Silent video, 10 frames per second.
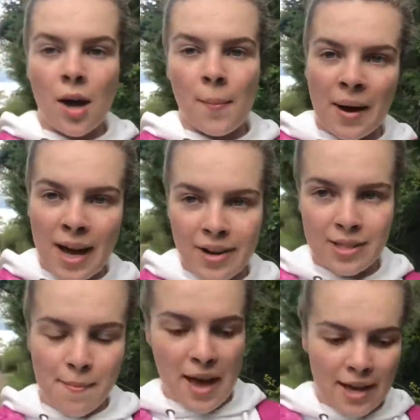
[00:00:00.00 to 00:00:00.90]
My hair
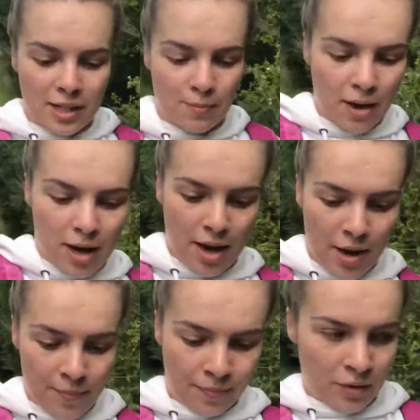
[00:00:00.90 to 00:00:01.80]
is a mess, but
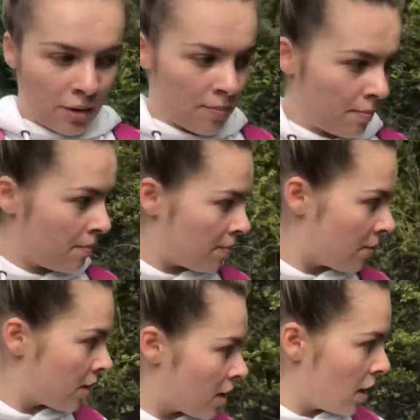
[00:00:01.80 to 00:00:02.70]

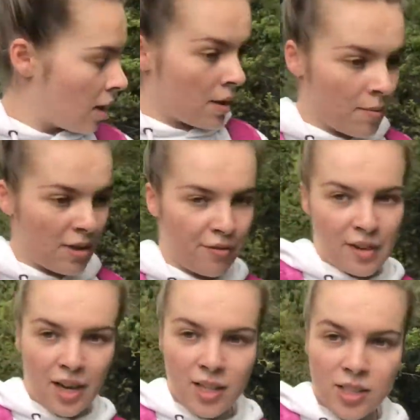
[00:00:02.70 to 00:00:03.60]
me and
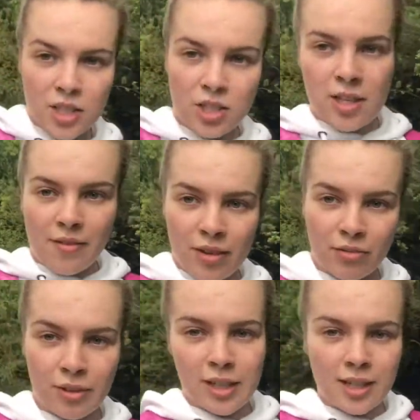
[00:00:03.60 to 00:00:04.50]
Phyllis are just having a
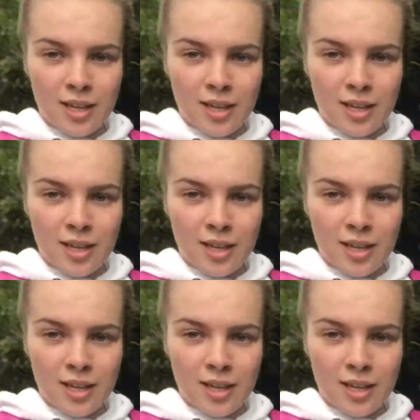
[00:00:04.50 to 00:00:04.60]
really